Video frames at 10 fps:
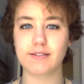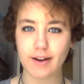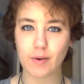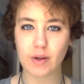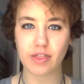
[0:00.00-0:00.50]

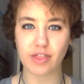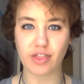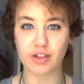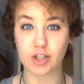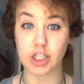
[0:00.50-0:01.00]
I read
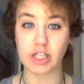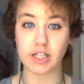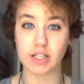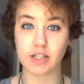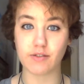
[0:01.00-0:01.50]

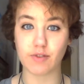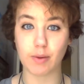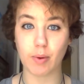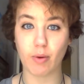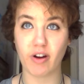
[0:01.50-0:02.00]
30 in
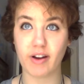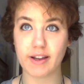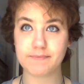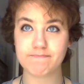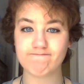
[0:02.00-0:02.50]

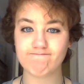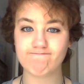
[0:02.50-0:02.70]
February.